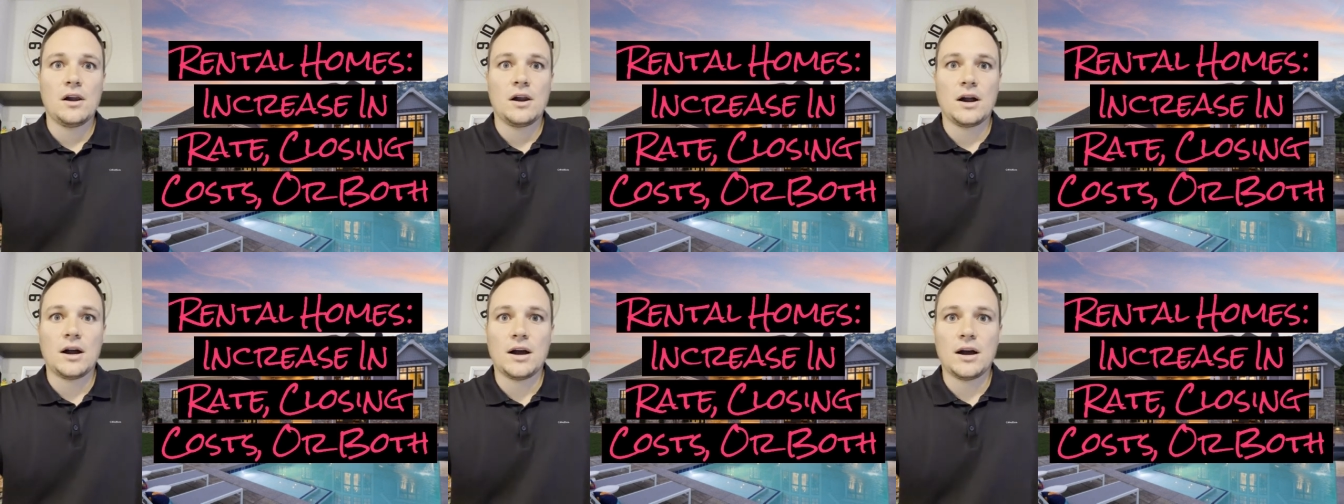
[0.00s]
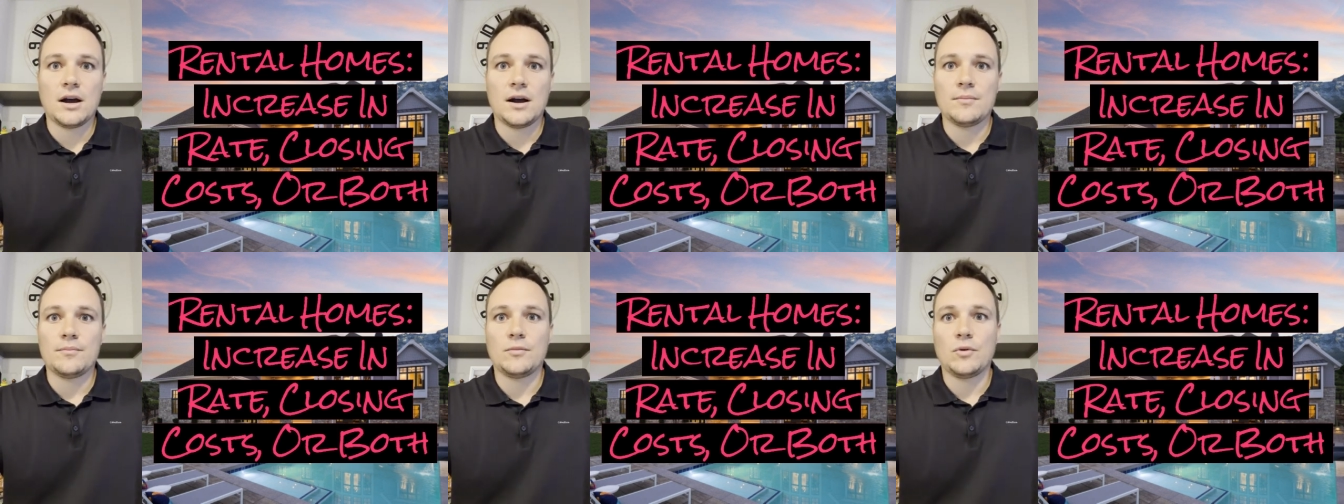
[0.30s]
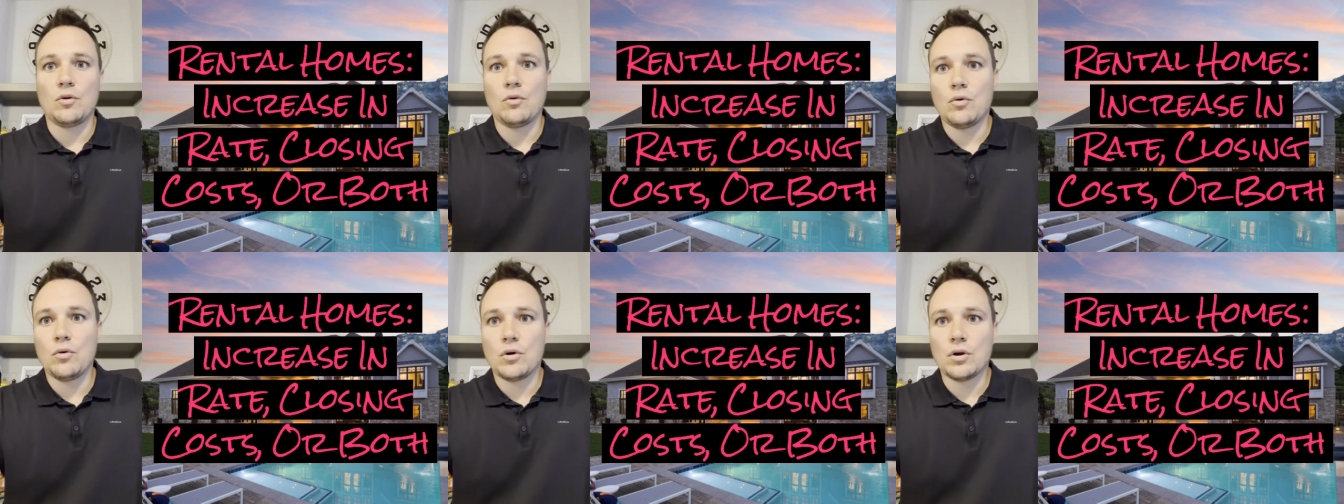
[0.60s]
um,
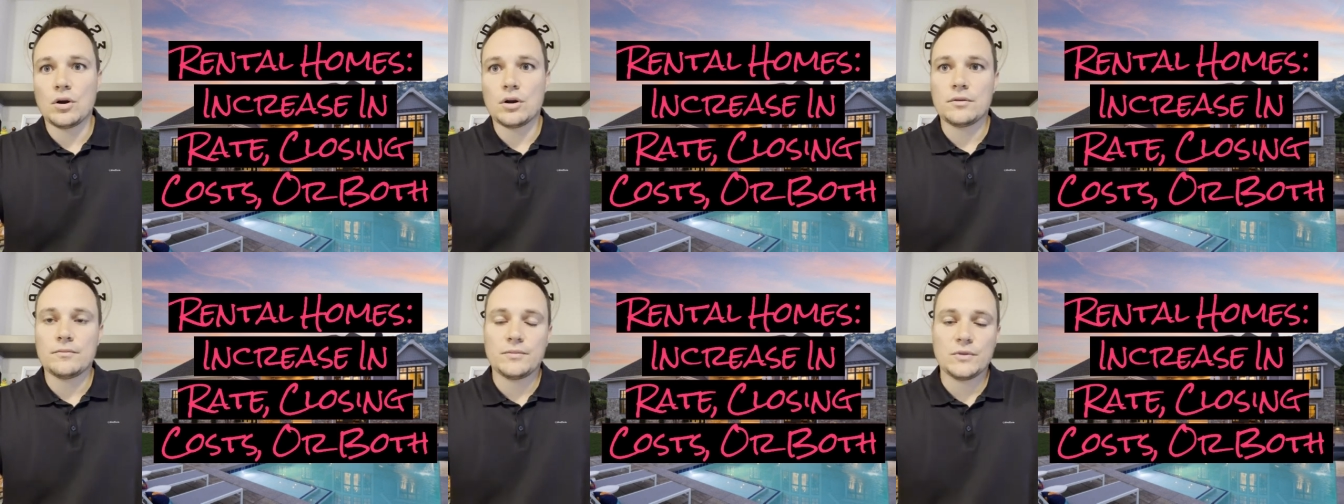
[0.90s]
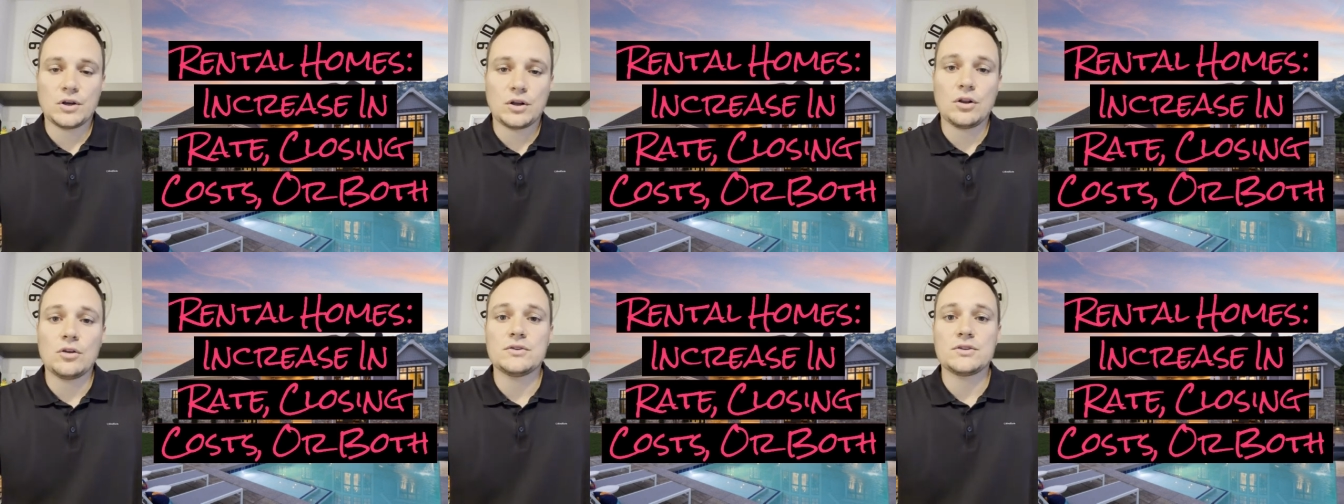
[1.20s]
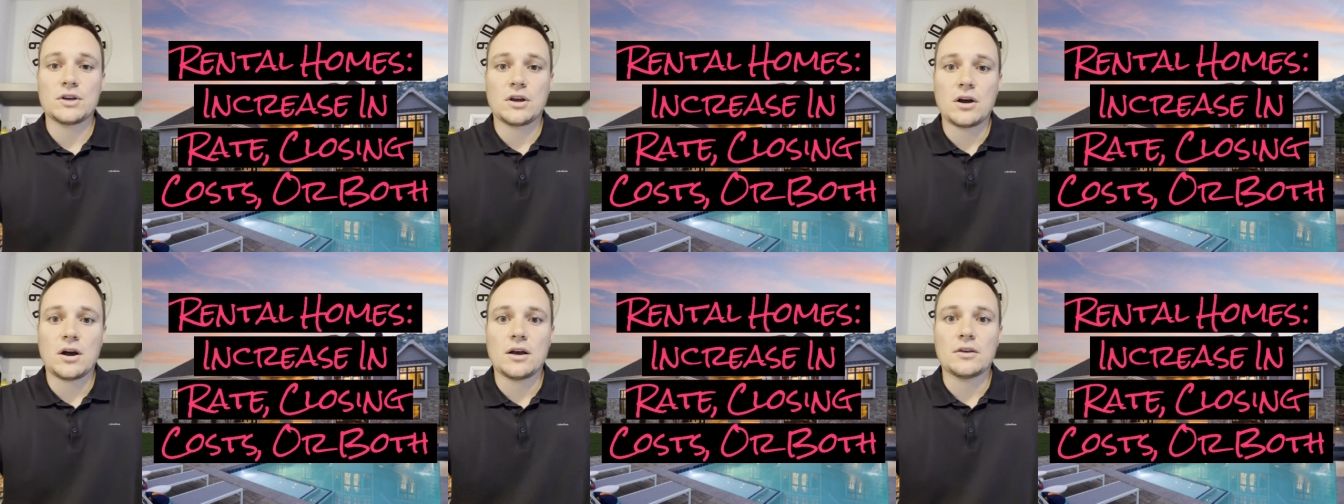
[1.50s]
or the
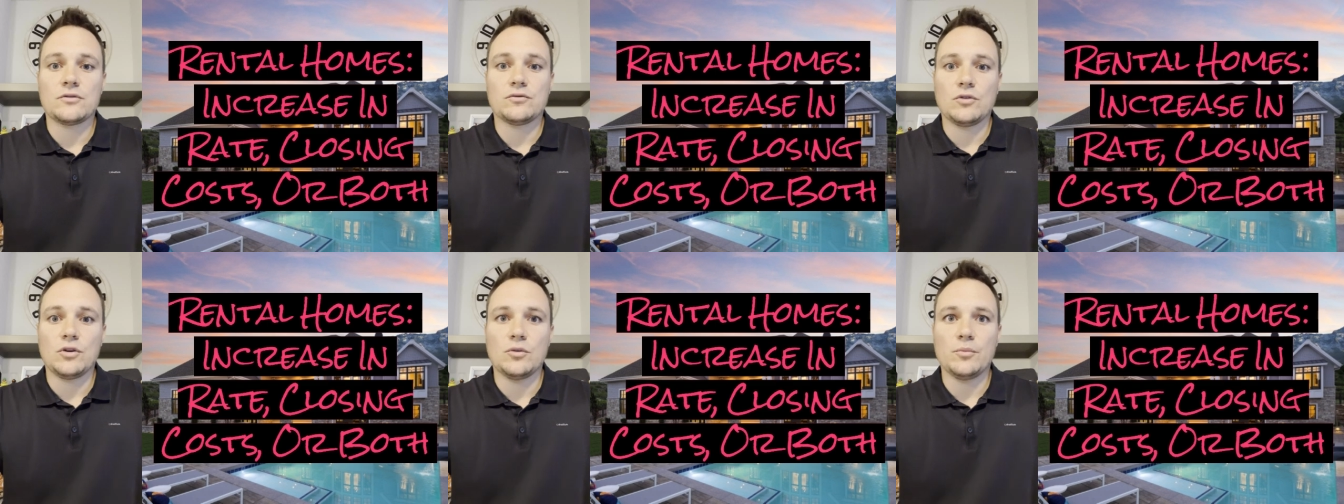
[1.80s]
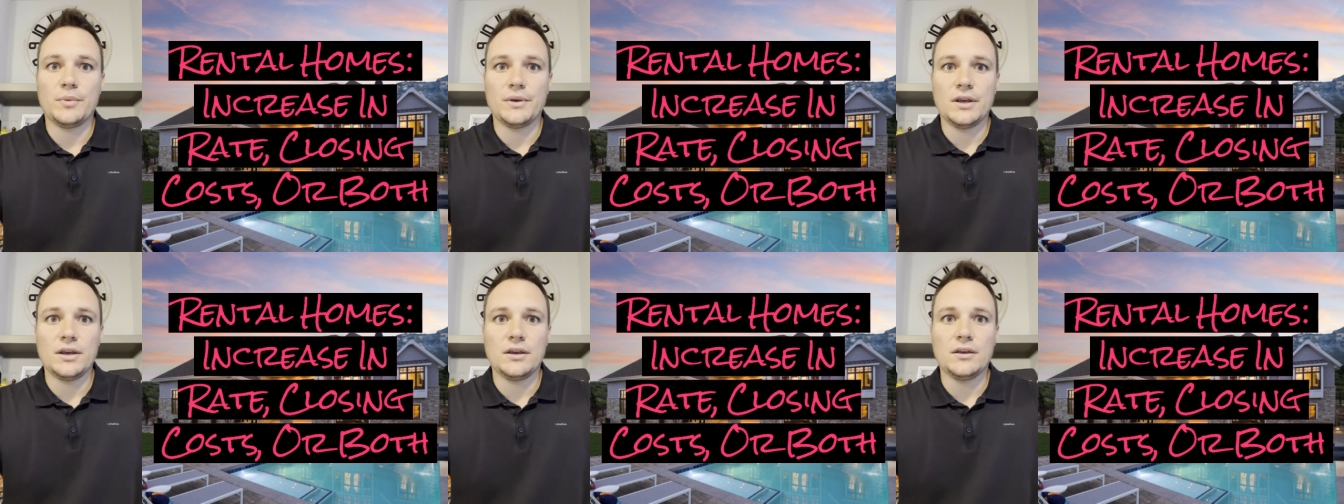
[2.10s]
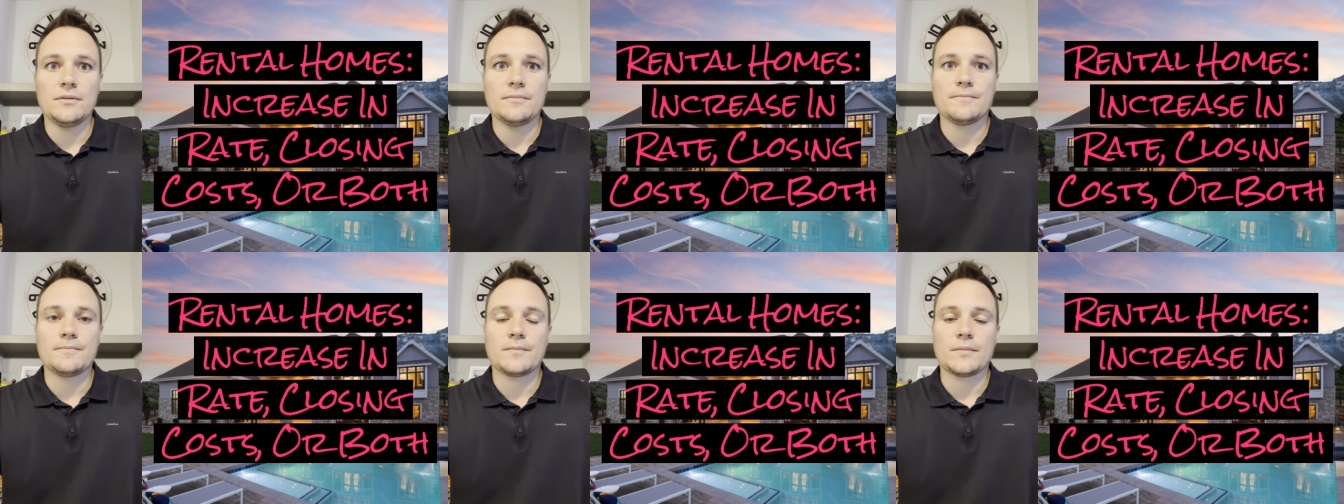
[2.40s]
closing costs will
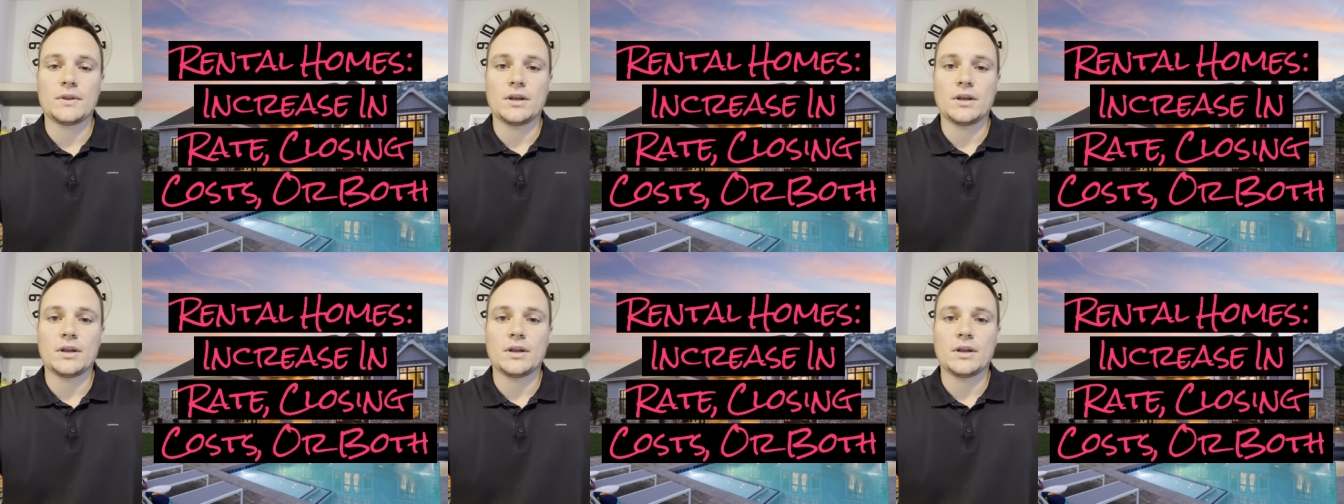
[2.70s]
be,